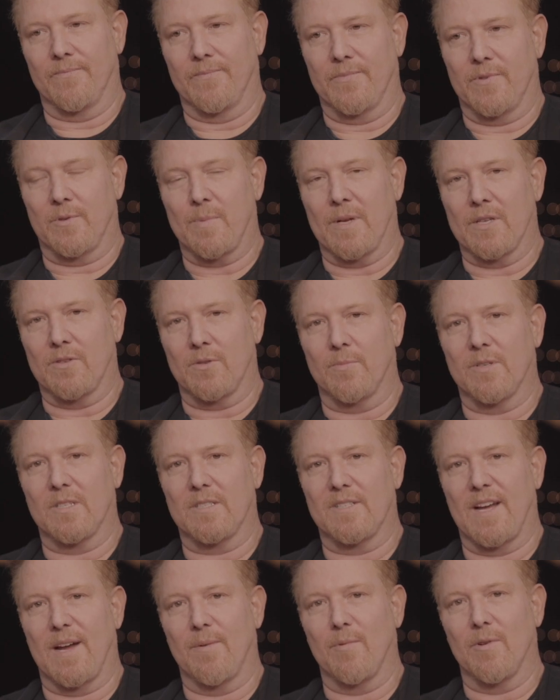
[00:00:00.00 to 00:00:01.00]
spent so
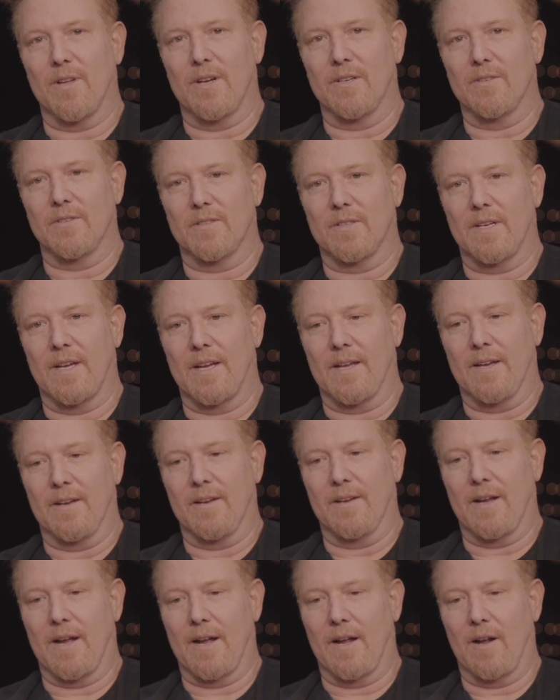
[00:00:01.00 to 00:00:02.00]
much time with us.
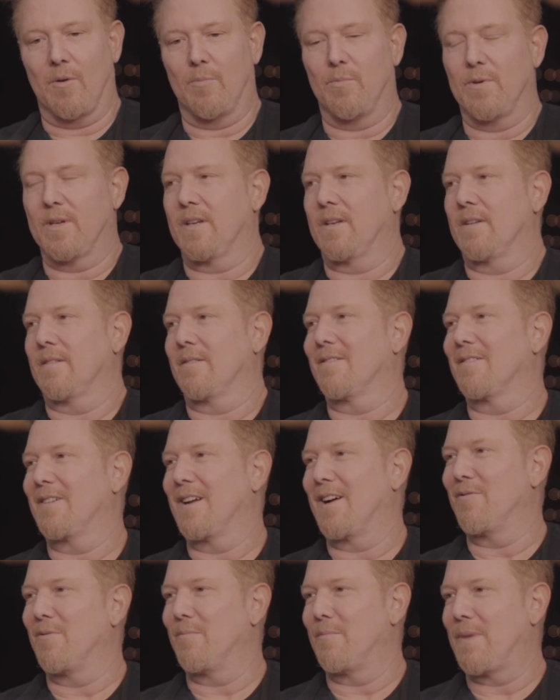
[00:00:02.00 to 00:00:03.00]
And I hope we can
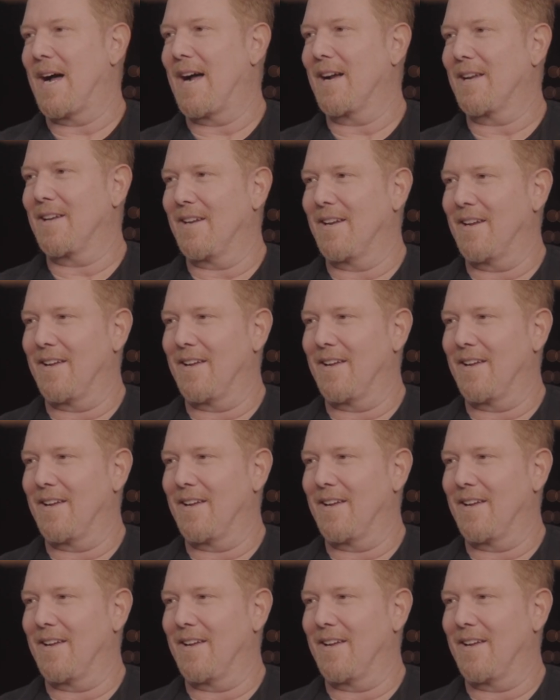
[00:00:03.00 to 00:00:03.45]
have him back.